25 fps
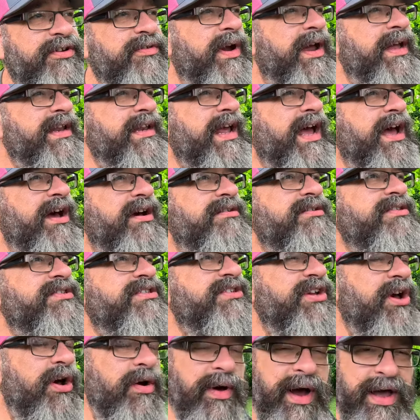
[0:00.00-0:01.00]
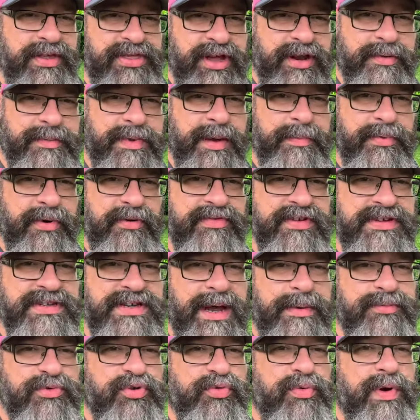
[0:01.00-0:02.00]
right now, so I thought it'd be a perfect
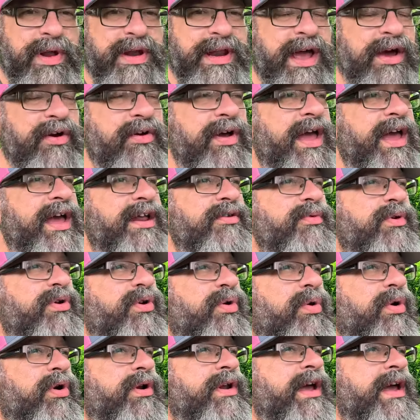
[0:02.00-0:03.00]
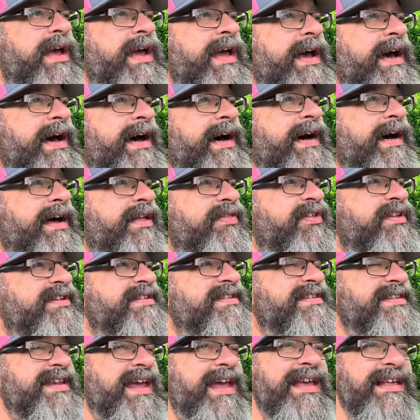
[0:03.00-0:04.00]
time to run out and record
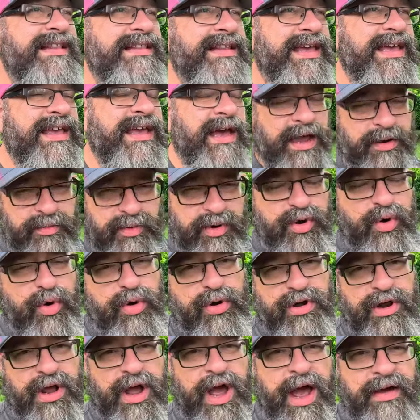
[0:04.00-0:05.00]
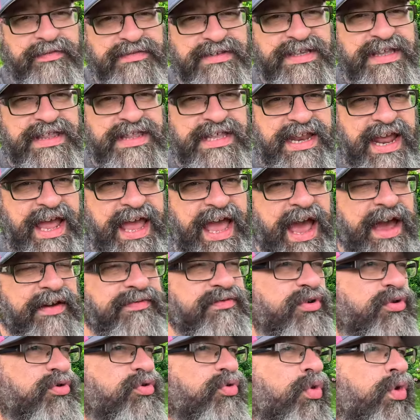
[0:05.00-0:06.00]
the daily. I record, obviously, the day
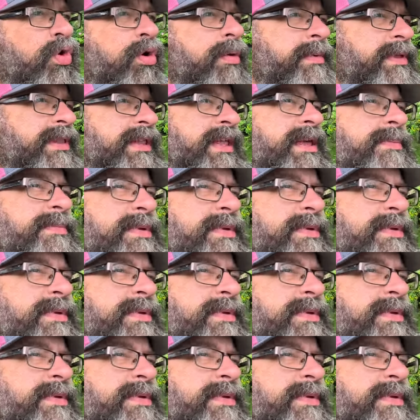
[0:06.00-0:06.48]
after normally